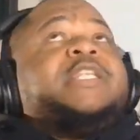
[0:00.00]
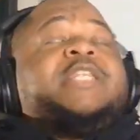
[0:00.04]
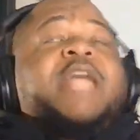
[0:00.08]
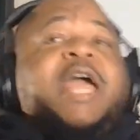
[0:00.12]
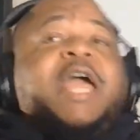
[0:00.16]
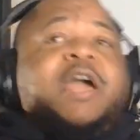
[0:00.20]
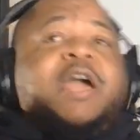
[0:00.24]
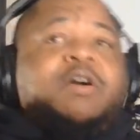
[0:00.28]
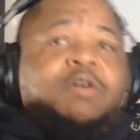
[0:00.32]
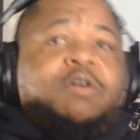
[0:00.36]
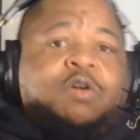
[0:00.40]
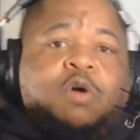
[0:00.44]

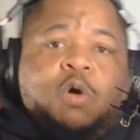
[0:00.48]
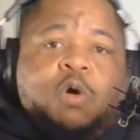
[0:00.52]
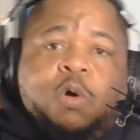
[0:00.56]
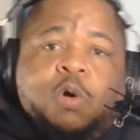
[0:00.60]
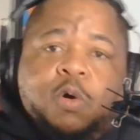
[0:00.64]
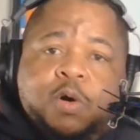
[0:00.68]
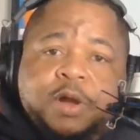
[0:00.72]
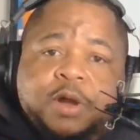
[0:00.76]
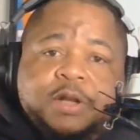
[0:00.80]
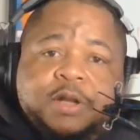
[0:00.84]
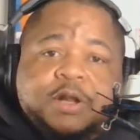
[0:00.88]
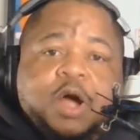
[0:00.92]
down
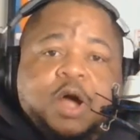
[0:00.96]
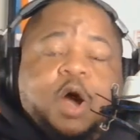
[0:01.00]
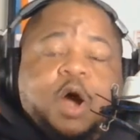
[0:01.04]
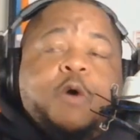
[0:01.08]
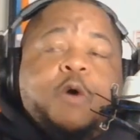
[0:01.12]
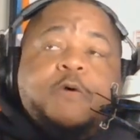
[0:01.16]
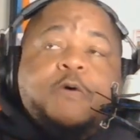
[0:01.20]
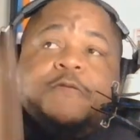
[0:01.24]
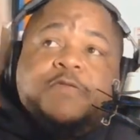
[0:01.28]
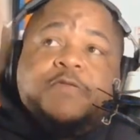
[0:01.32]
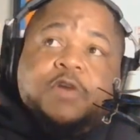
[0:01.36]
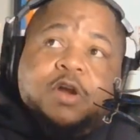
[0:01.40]
court
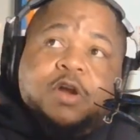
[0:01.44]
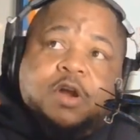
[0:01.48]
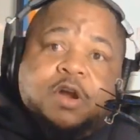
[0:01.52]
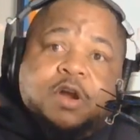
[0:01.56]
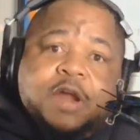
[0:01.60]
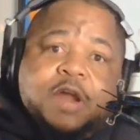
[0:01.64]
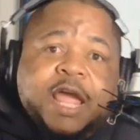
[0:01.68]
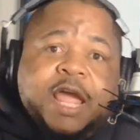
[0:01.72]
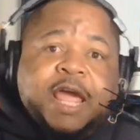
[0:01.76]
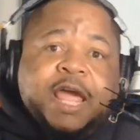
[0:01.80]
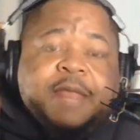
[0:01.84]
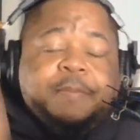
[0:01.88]
over her
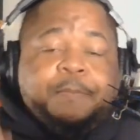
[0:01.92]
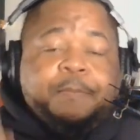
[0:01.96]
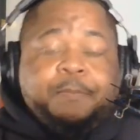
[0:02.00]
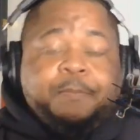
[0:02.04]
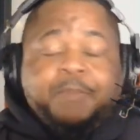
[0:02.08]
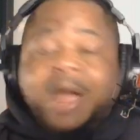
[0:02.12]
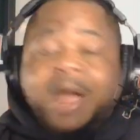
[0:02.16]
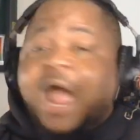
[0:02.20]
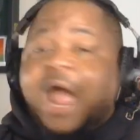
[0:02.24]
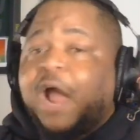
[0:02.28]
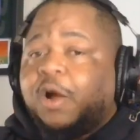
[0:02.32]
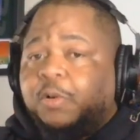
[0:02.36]
head
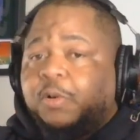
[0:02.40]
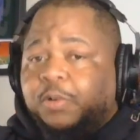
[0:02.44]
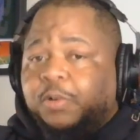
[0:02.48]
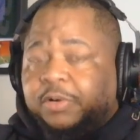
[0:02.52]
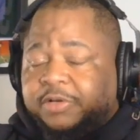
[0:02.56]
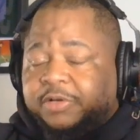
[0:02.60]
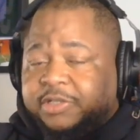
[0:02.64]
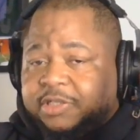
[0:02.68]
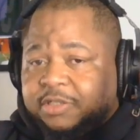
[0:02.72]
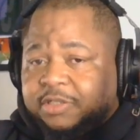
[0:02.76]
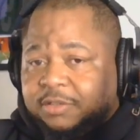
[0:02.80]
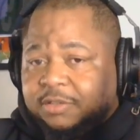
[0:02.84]

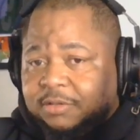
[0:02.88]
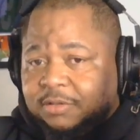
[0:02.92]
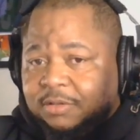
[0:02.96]
backwards.